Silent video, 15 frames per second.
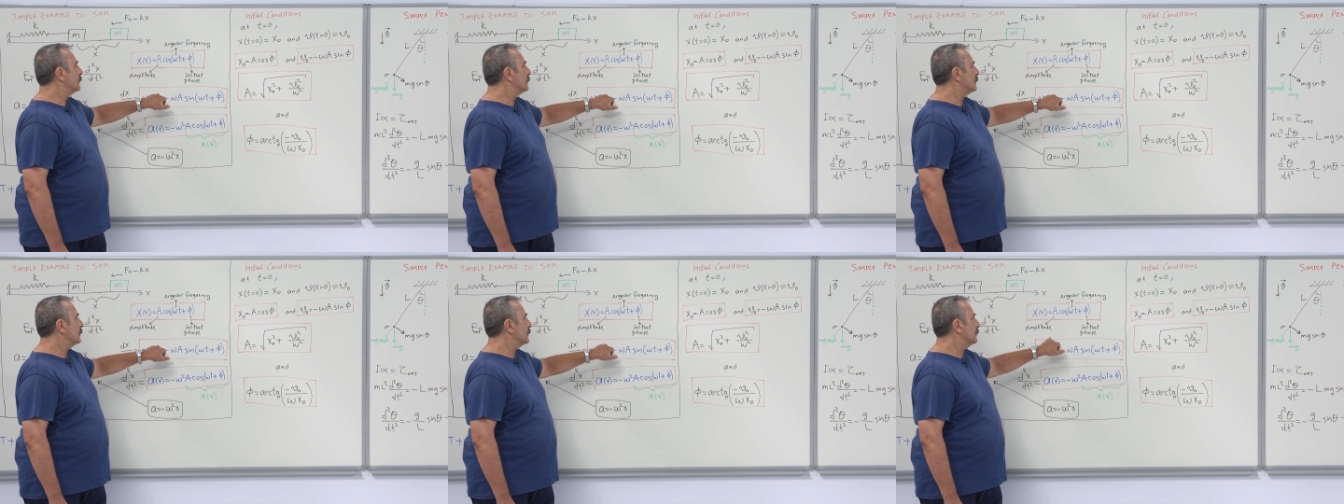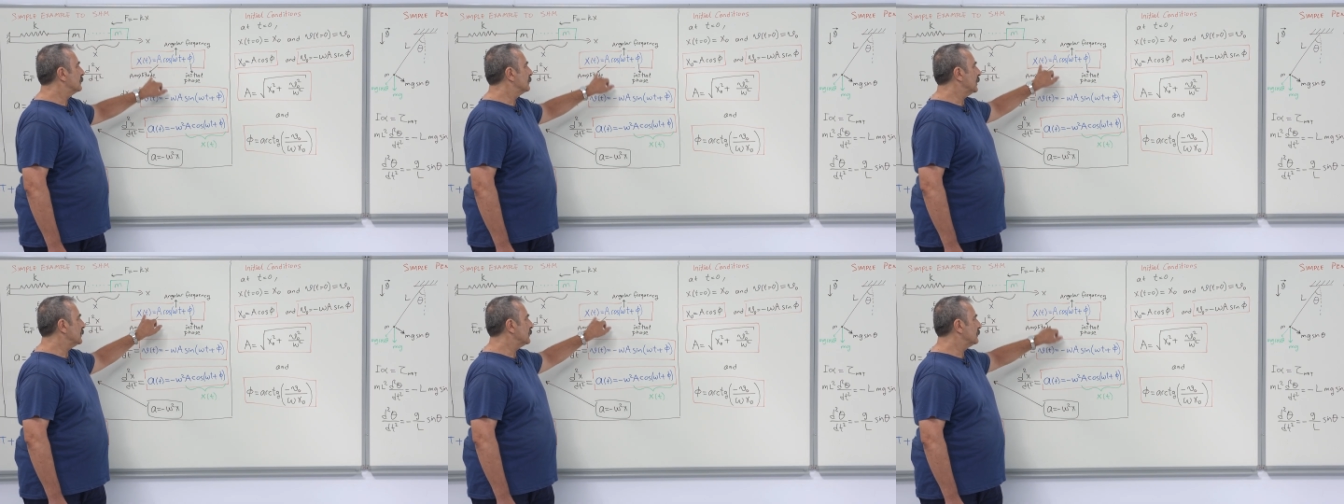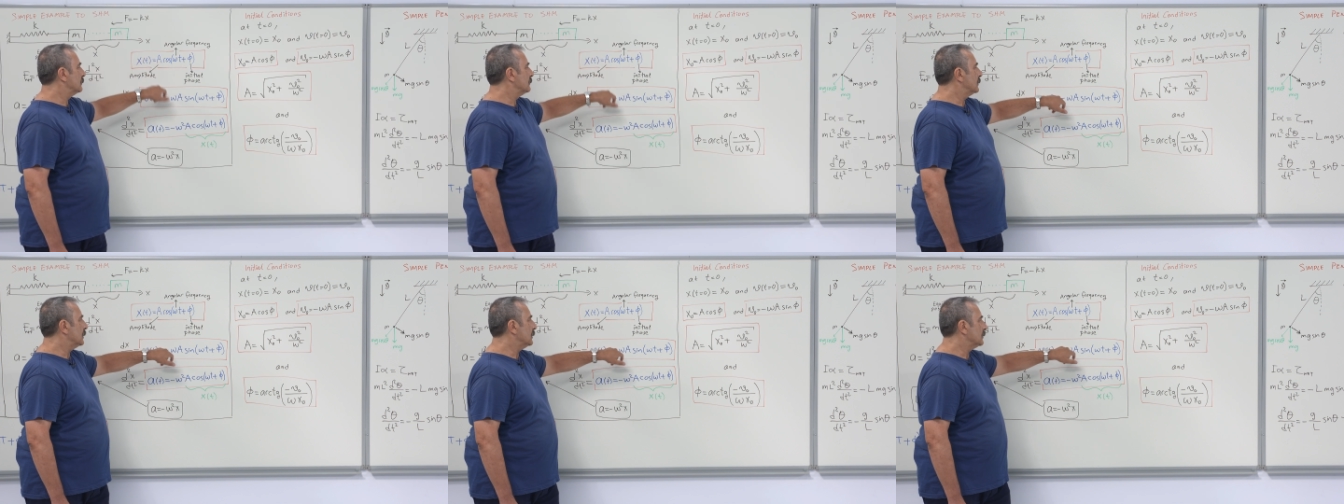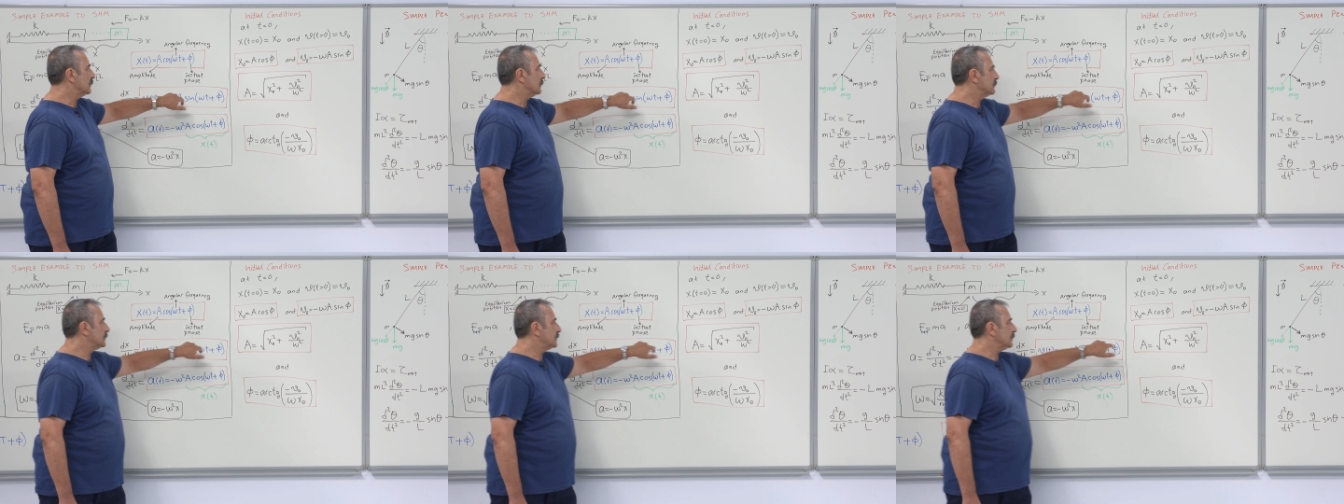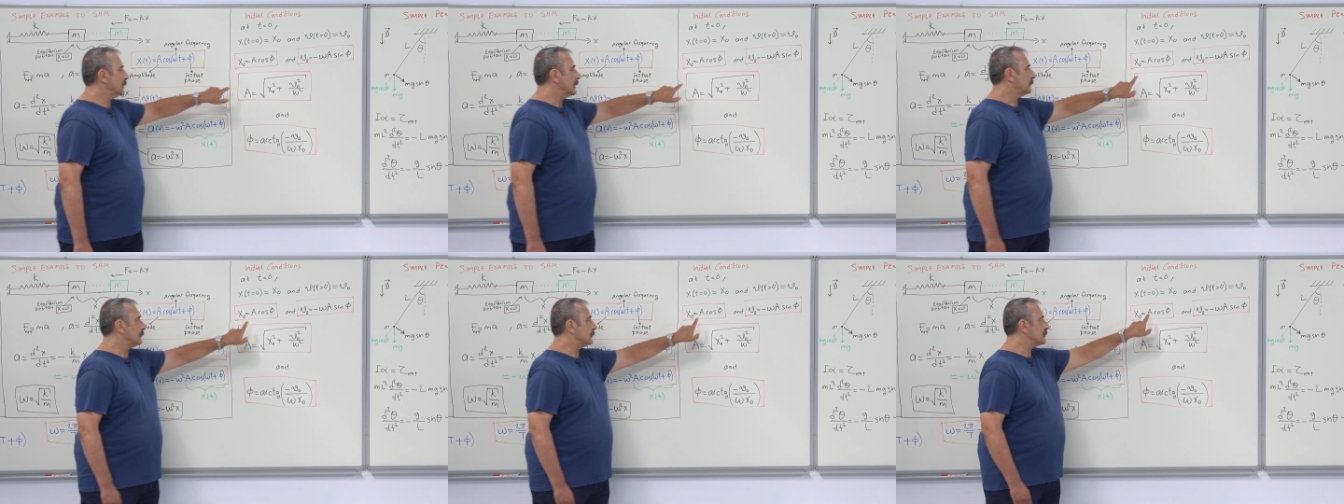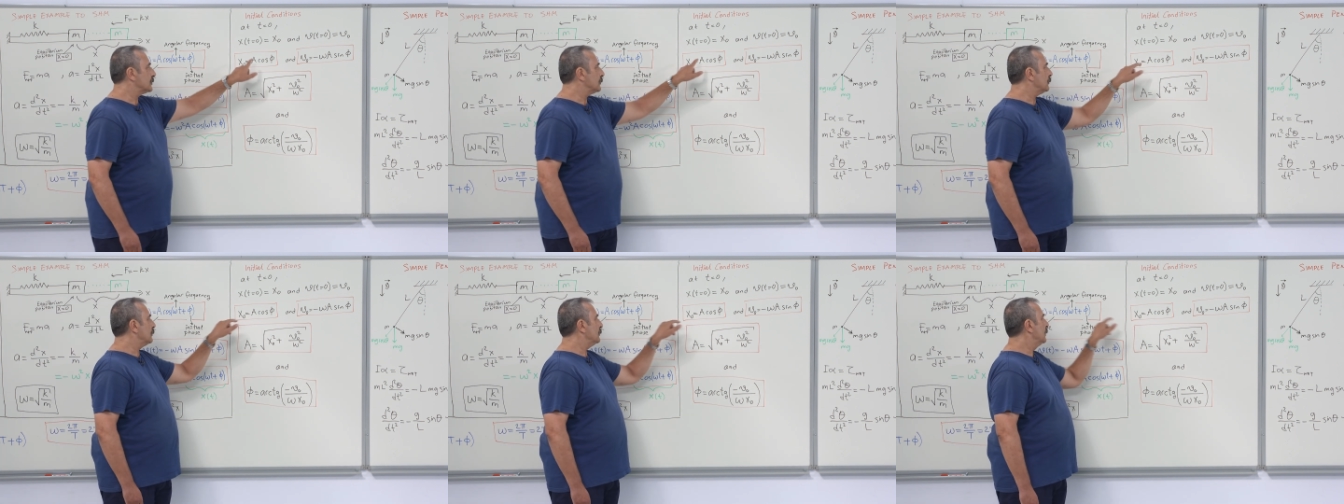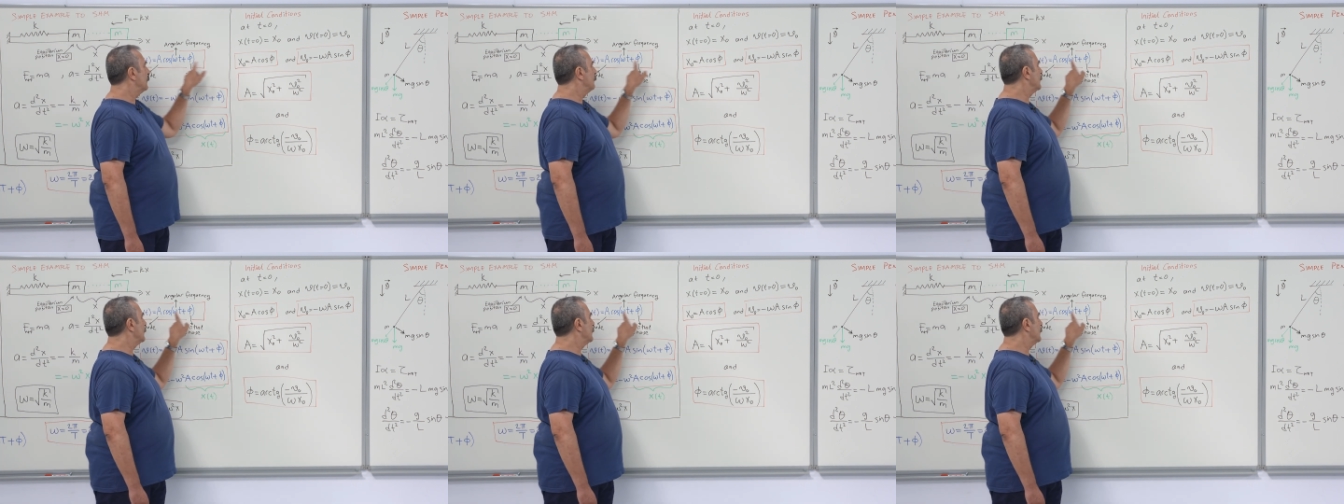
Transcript: uh, at uh, t equals zero,